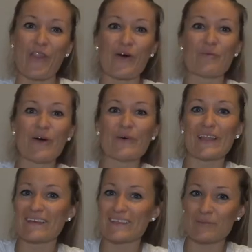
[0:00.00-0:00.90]
Although
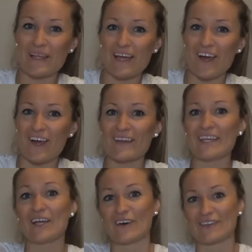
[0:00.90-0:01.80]
Bo likes to play
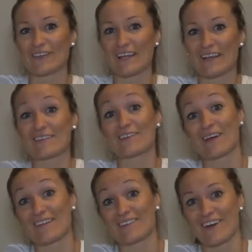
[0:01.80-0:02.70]
hard, he also likes
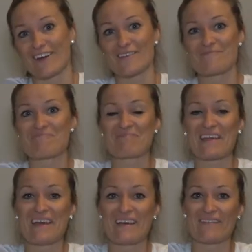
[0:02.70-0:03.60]
to rest hard.
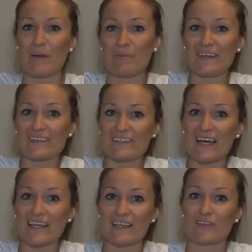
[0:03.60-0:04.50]
That being
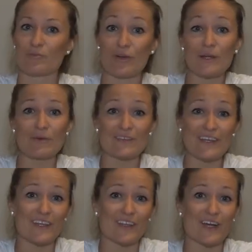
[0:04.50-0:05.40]
said, he is pretty
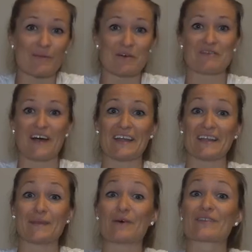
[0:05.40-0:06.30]
particular about
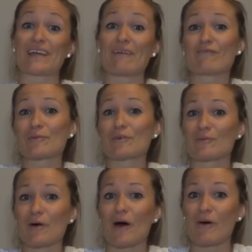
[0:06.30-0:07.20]
finding the most
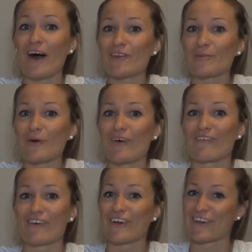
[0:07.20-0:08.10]
comfortable spot
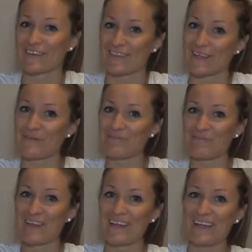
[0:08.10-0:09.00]
possible for a good sleep.
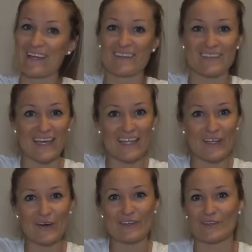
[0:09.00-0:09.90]
Say
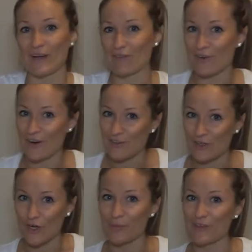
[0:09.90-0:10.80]
hello to
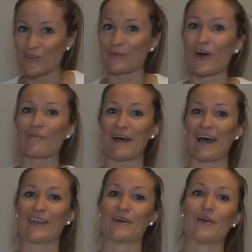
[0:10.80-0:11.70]
Ruffwear's Urban Sprawl
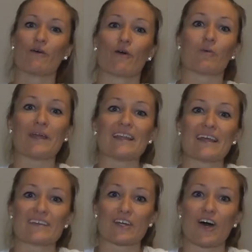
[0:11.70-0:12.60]
bed, or we
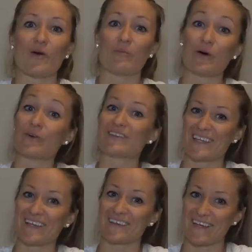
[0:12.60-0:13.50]
like to call
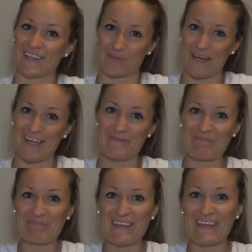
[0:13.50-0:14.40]
Bo's king size bed.